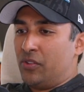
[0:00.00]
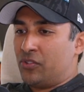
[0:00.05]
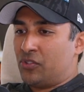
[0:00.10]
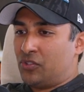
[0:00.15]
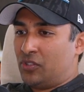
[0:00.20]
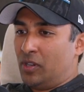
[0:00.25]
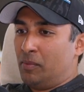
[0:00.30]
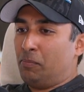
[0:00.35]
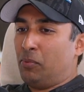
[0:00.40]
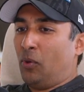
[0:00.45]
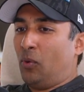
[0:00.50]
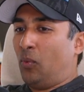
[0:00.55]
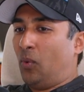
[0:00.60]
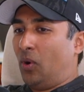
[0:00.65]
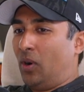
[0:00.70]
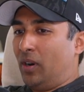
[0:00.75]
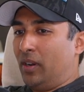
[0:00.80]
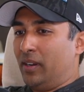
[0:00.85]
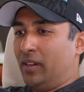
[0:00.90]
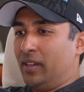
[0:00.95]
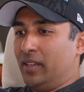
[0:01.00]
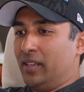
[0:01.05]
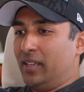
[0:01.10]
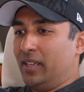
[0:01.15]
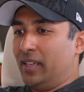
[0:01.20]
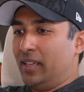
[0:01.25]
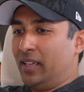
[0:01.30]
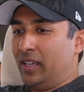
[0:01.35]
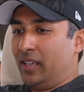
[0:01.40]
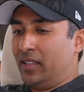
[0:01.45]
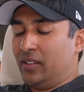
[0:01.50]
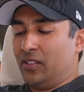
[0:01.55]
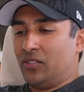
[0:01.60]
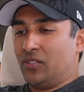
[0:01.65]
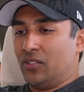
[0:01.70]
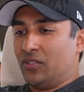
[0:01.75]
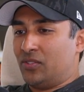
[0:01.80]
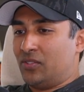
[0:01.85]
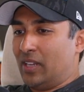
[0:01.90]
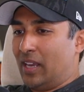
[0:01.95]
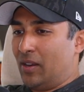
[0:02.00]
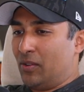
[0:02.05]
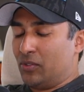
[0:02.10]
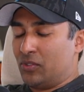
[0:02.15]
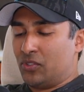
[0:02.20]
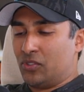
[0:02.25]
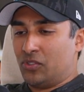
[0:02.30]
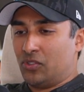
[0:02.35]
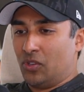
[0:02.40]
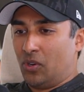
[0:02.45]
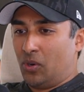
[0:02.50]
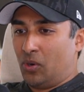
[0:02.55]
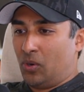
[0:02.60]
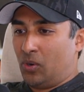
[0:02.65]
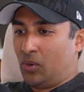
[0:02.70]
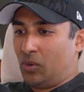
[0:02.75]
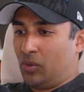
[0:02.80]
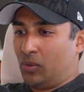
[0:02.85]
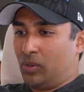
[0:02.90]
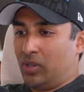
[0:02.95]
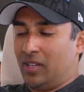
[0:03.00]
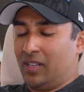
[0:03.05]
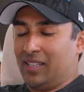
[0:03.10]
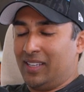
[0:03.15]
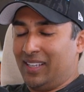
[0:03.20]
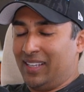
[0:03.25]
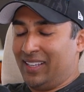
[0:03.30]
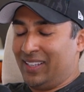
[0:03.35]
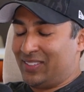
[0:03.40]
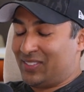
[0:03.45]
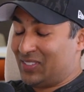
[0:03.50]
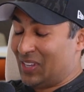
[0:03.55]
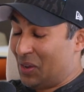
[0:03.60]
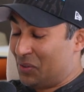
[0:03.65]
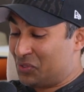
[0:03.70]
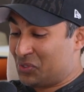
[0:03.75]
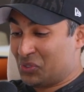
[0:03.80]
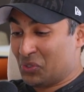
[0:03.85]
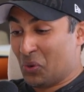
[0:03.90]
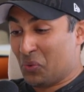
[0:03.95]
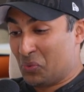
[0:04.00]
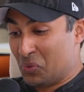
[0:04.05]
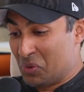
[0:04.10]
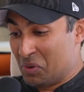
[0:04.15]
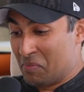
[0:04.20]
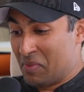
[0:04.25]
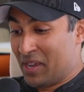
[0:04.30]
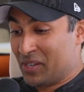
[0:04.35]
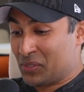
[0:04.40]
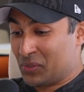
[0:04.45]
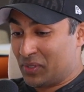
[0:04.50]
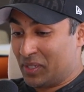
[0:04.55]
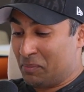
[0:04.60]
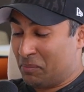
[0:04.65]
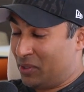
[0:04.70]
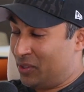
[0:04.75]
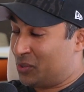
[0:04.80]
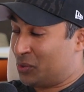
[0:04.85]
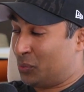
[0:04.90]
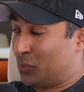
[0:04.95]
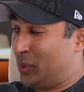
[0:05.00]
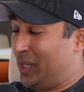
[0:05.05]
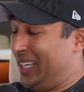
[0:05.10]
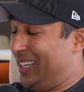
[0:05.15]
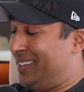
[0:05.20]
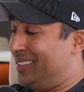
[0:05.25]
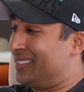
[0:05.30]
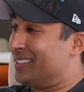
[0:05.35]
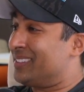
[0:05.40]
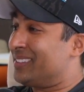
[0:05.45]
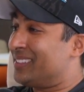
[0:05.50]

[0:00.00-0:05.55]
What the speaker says: simple one, and this sounds so rudimentary, but it's read.